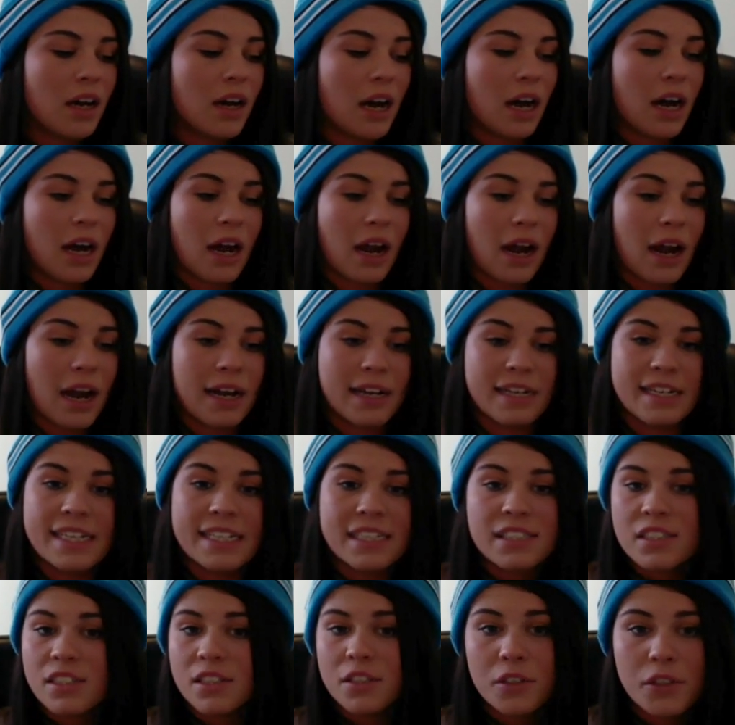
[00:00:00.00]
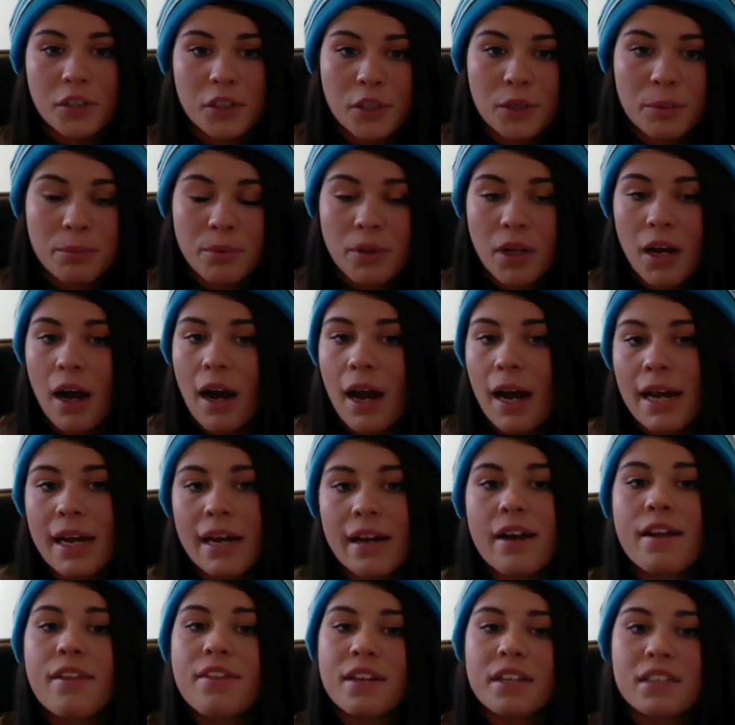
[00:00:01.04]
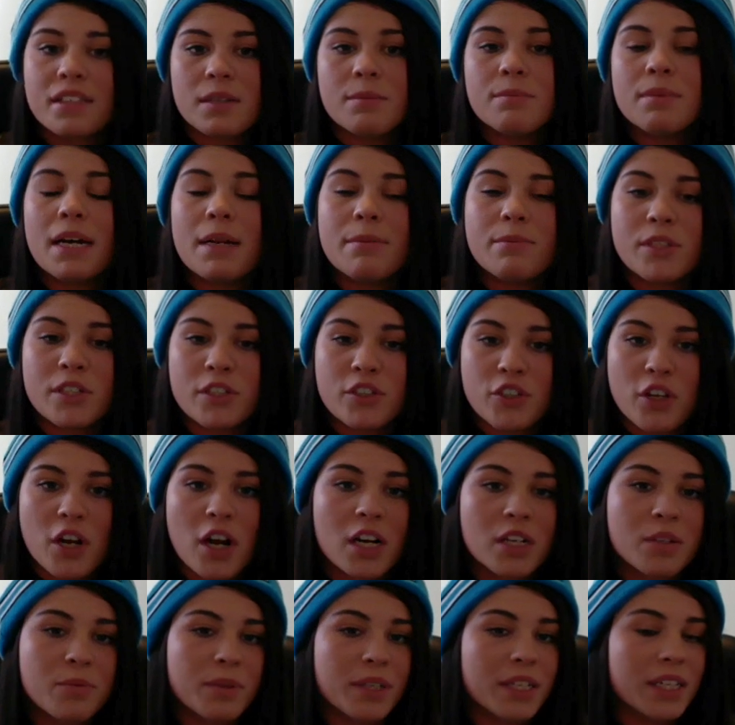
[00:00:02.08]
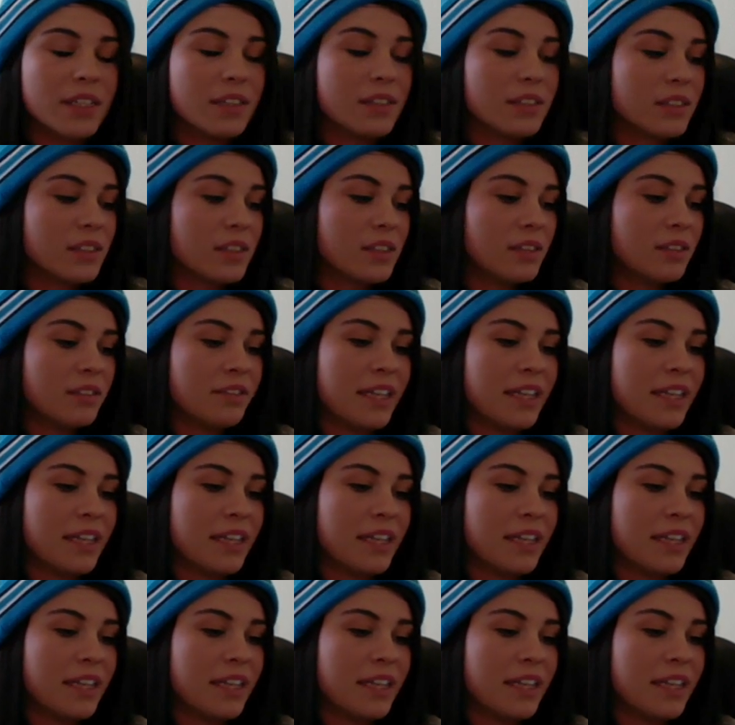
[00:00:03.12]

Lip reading: I instantly reply, and I think sometimes they're shocked because